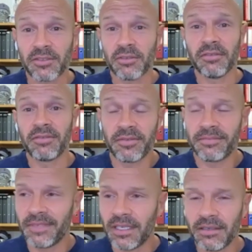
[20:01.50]
sort of
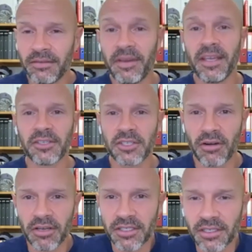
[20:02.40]
fingers
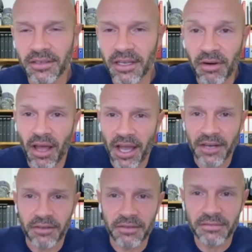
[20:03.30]
crossing and
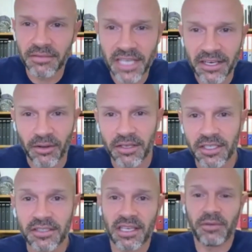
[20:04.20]
relying on
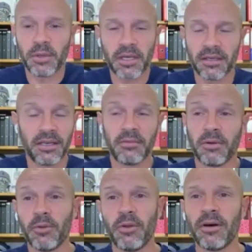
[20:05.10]
technology to give you or